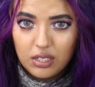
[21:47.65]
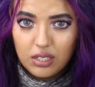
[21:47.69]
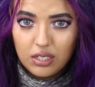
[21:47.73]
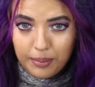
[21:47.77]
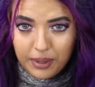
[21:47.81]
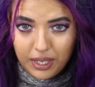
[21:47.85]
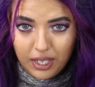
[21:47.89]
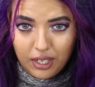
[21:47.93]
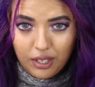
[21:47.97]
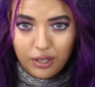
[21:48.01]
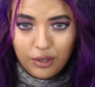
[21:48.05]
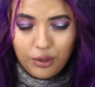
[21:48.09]

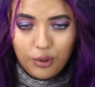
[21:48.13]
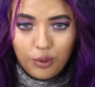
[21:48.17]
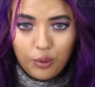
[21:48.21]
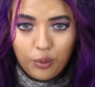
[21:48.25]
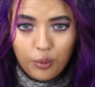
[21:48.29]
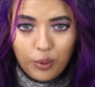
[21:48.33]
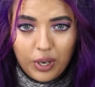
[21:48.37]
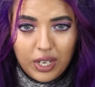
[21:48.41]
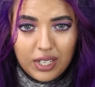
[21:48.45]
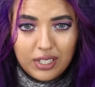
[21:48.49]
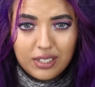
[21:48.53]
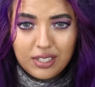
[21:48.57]
I mean,
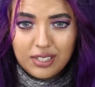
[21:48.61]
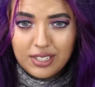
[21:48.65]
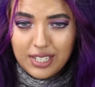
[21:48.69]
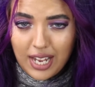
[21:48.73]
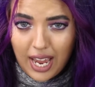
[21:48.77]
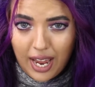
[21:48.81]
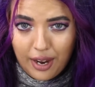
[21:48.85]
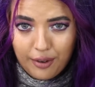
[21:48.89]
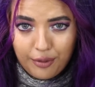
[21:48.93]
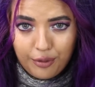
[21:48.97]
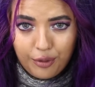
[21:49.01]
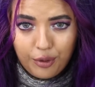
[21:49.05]

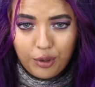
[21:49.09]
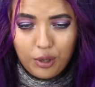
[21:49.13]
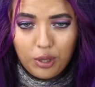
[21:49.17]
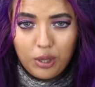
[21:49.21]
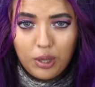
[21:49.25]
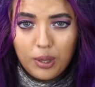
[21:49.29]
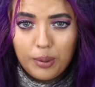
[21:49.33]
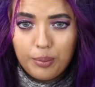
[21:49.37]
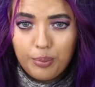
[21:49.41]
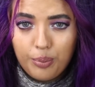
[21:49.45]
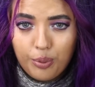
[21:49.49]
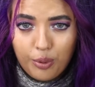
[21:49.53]
whilst
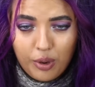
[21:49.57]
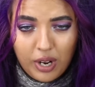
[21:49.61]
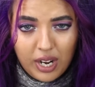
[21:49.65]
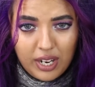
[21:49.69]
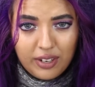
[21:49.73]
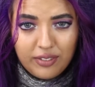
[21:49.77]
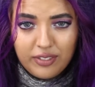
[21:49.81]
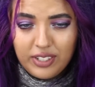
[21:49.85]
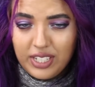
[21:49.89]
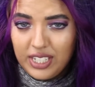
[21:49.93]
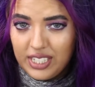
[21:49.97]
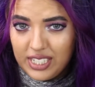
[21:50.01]
Avril
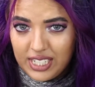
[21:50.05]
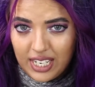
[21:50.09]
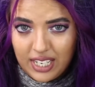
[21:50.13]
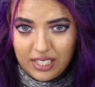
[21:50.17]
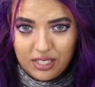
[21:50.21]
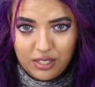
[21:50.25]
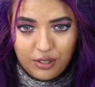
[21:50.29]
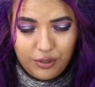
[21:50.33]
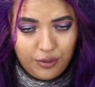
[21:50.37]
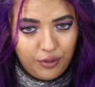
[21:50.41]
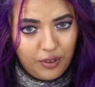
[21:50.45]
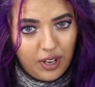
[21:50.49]
bravely
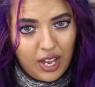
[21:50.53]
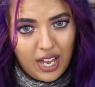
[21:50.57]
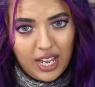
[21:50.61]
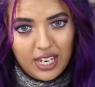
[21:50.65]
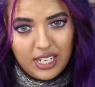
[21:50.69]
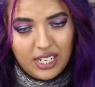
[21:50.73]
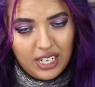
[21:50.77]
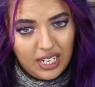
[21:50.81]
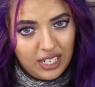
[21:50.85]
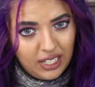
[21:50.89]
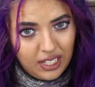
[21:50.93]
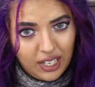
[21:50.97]

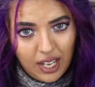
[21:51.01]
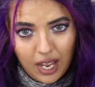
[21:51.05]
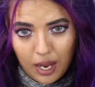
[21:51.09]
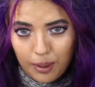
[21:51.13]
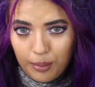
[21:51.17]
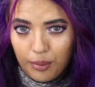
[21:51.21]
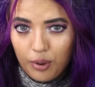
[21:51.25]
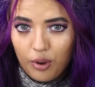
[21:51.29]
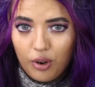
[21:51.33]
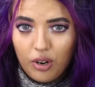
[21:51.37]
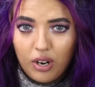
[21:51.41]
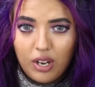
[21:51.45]
testified in
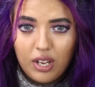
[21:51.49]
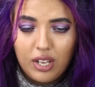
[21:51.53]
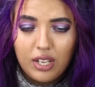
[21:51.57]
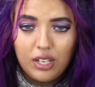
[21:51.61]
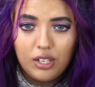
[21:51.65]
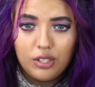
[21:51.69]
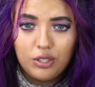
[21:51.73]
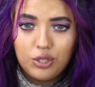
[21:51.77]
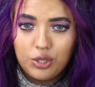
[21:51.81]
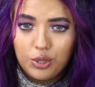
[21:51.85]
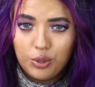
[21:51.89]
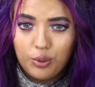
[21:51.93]

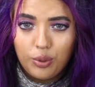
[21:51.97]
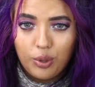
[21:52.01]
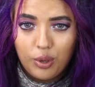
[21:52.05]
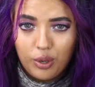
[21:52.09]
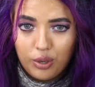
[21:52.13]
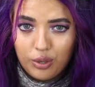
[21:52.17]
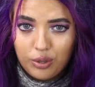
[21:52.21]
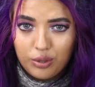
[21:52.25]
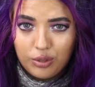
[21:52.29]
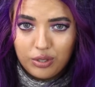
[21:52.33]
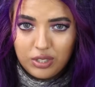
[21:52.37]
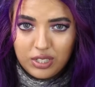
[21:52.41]
camera to
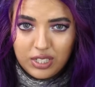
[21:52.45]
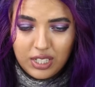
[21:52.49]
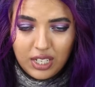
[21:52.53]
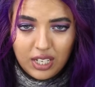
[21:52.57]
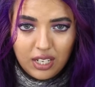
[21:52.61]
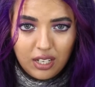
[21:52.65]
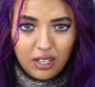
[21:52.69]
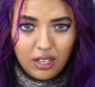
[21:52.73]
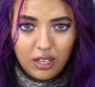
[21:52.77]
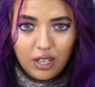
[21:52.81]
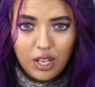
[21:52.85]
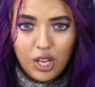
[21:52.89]
her
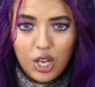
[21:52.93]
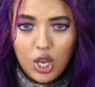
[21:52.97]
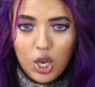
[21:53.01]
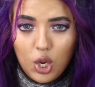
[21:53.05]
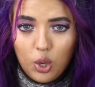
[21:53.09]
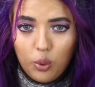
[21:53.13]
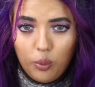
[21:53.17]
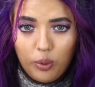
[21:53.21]
ordeal,